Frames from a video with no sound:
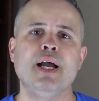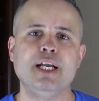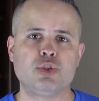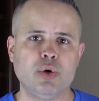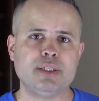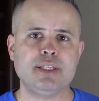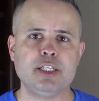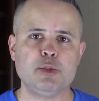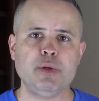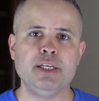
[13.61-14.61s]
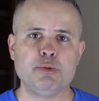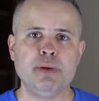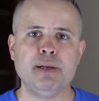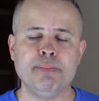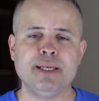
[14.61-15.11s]
I trust that it has
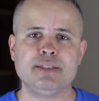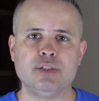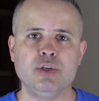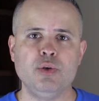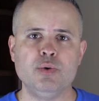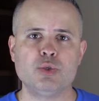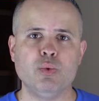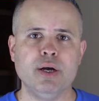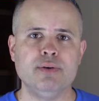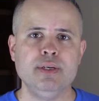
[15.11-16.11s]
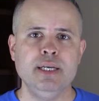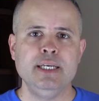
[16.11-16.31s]
been a blessing to you as well.